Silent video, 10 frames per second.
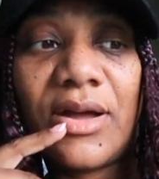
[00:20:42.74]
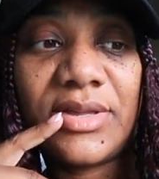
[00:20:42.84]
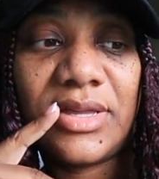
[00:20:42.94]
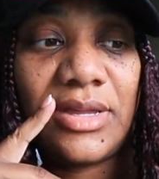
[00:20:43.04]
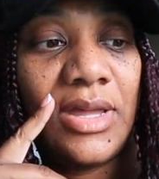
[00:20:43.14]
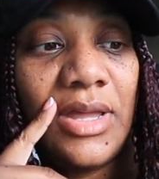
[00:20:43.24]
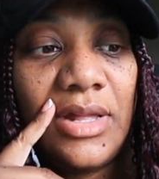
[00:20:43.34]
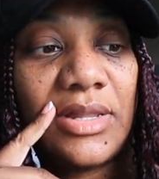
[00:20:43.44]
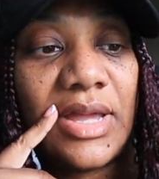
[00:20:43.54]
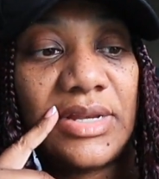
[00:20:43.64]
I'll get
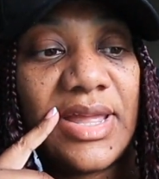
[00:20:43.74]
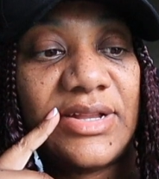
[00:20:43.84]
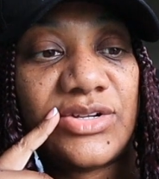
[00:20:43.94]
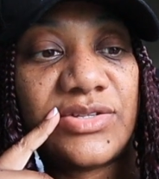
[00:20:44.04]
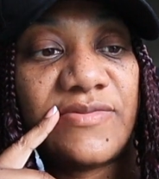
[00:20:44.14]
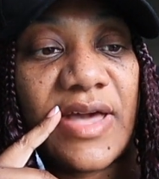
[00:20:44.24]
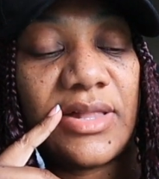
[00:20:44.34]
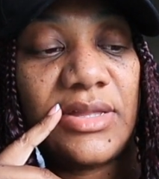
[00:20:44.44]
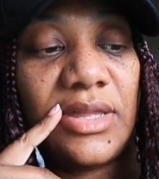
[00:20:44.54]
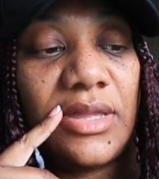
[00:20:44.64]
like Nature's
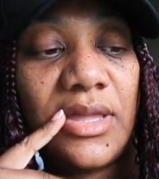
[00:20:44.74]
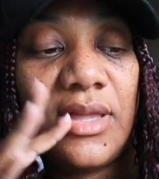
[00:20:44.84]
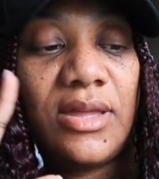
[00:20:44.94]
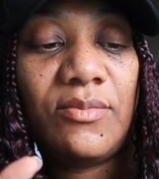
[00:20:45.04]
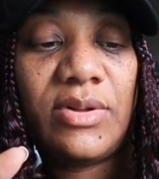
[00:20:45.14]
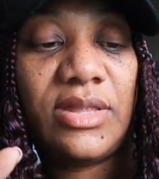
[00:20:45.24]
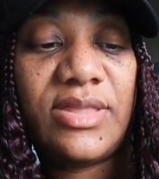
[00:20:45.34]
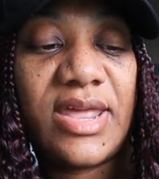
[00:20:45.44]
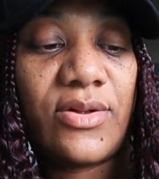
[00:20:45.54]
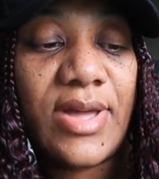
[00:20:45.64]
Valley, but
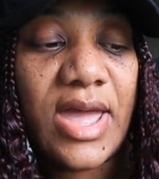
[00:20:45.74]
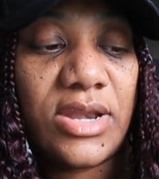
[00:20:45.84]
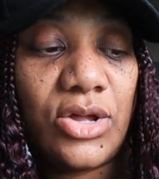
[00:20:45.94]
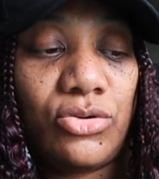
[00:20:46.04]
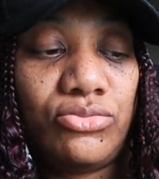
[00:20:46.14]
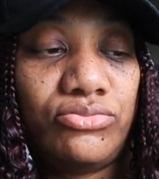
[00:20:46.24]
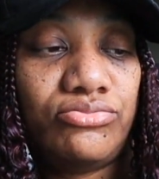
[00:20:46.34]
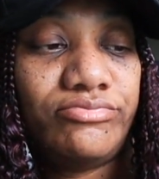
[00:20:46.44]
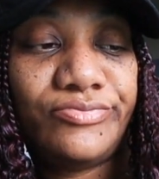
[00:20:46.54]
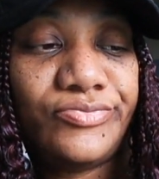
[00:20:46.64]
they don't have no
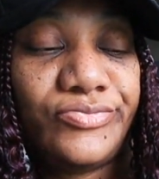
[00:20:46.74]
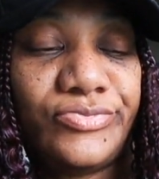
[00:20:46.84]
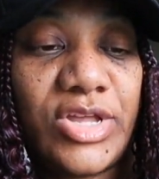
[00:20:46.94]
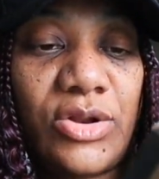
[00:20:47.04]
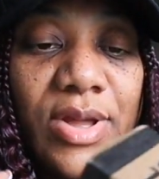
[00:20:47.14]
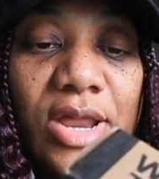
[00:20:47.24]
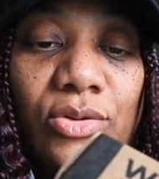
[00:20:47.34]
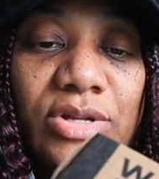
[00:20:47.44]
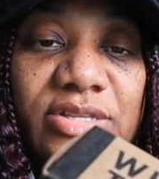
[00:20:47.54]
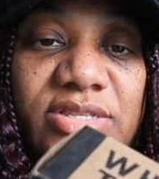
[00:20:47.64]

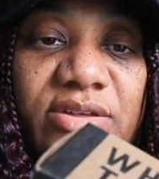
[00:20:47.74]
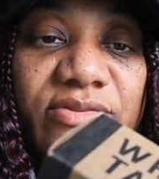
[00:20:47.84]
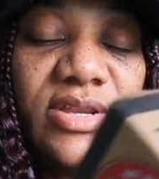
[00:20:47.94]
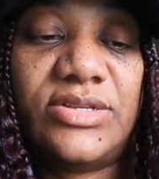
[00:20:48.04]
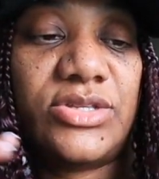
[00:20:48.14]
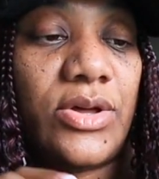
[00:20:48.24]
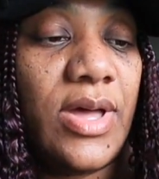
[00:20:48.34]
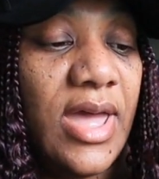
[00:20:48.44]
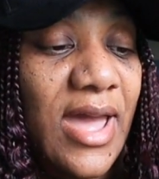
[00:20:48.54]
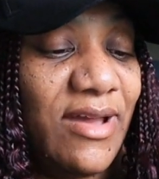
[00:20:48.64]
good stuff in it. So
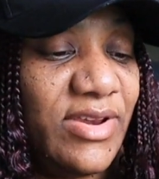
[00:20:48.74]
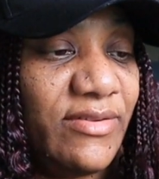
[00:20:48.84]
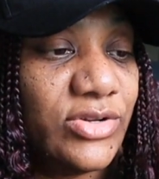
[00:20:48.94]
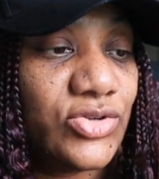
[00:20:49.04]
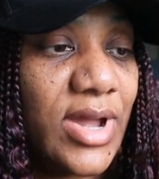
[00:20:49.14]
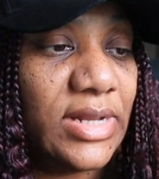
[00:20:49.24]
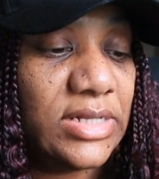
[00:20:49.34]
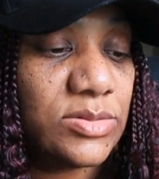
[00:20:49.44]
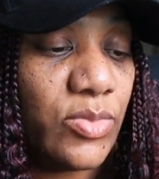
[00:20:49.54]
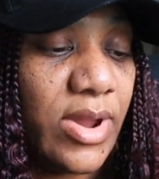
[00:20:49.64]
I've never tried
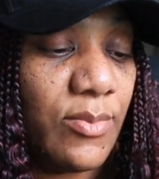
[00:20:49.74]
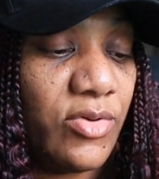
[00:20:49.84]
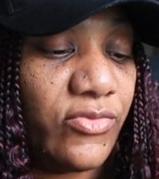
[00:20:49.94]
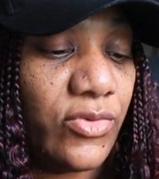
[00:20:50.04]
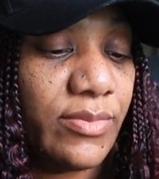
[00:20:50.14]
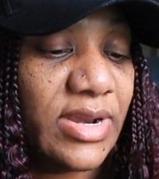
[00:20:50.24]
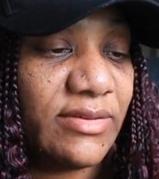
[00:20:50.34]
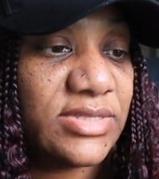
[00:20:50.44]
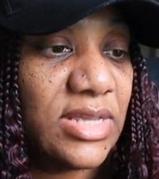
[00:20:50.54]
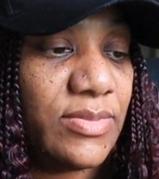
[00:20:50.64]
this brand before, but
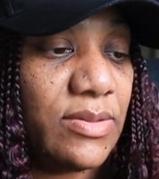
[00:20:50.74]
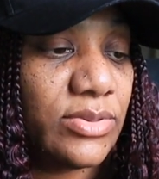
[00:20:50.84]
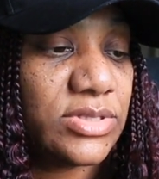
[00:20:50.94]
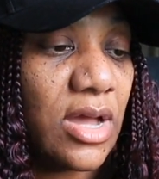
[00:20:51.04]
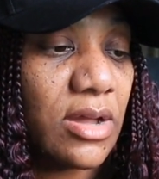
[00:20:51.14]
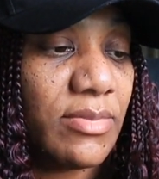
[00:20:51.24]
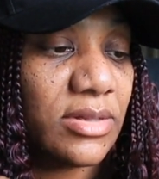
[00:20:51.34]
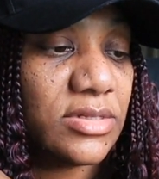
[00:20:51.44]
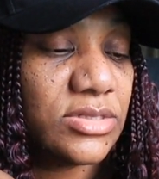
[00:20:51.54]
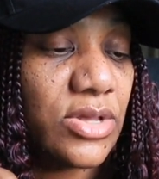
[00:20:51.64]
I've seen people talk
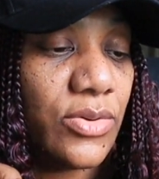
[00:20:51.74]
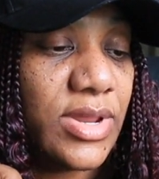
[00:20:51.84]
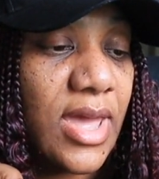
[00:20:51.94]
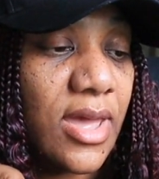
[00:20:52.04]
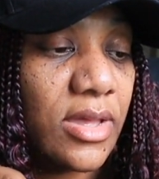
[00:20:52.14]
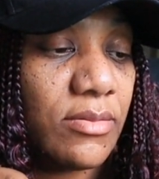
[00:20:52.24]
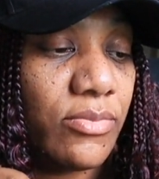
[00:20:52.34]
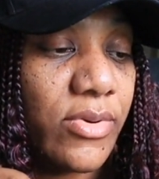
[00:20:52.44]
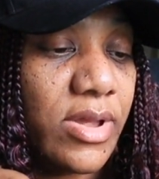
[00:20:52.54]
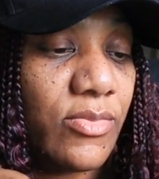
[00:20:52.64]
about this Kodiak
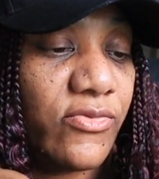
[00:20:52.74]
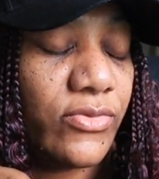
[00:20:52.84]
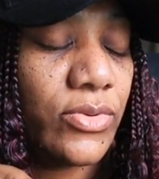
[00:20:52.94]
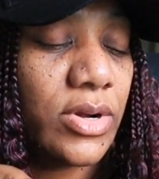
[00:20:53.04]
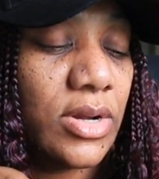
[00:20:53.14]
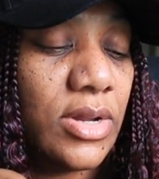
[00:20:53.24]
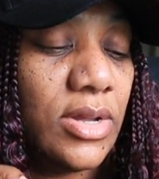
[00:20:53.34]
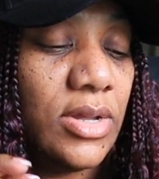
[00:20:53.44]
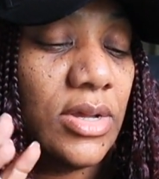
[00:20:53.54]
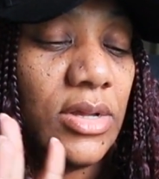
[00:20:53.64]
brand before.
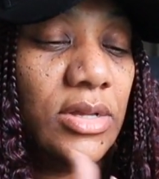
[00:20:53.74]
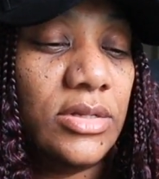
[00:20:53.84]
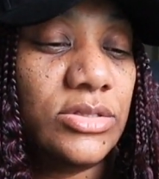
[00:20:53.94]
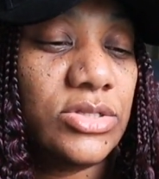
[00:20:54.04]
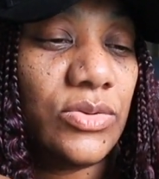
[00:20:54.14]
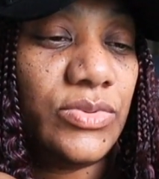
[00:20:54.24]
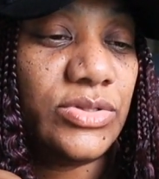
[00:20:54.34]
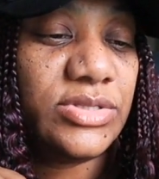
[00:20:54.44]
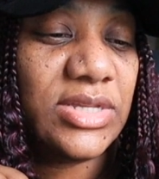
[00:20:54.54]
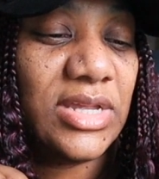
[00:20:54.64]
So we'll
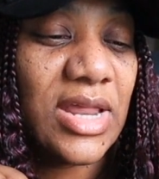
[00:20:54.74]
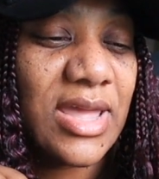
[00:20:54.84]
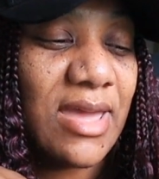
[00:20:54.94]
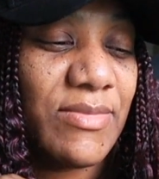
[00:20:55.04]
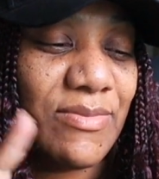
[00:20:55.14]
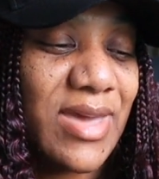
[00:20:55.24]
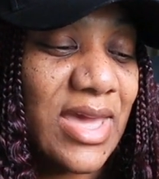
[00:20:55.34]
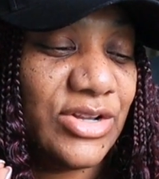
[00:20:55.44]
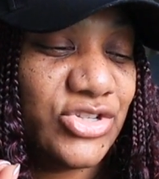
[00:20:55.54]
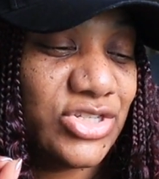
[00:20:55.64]
see. They can't be
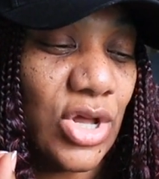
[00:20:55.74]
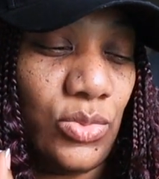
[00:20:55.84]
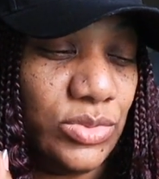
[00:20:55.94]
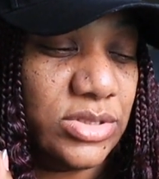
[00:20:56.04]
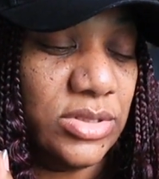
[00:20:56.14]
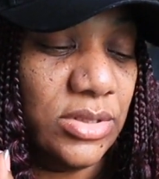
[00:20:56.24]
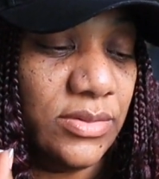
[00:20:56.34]
bad. It's just oats.